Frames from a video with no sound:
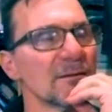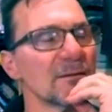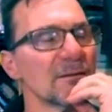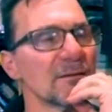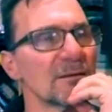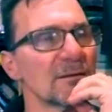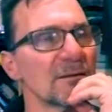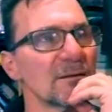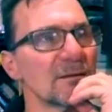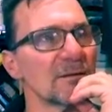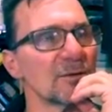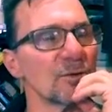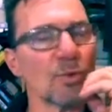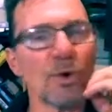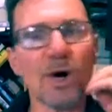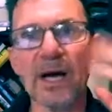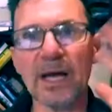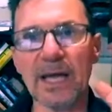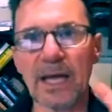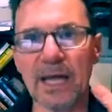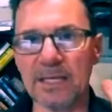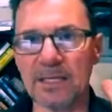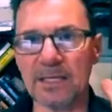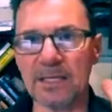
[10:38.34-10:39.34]

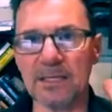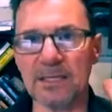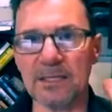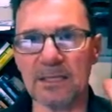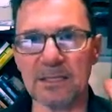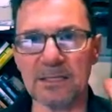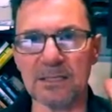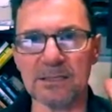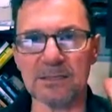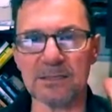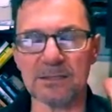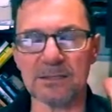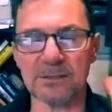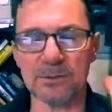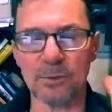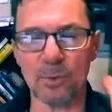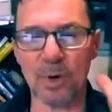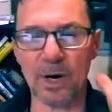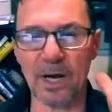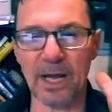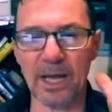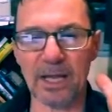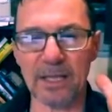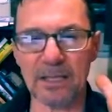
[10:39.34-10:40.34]
why I did this.
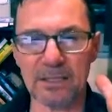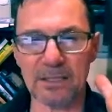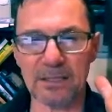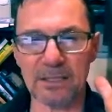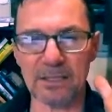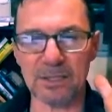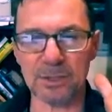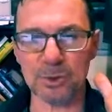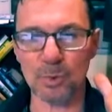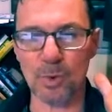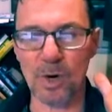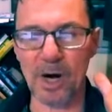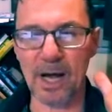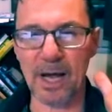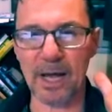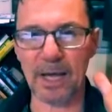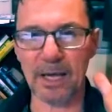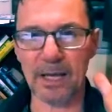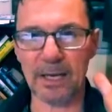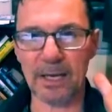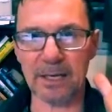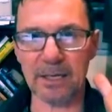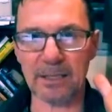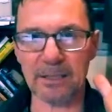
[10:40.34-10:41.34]
Why
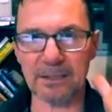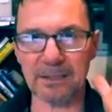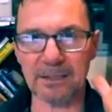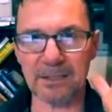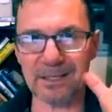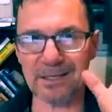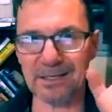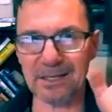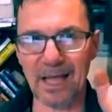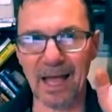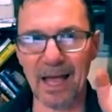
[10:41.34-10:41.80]
didn't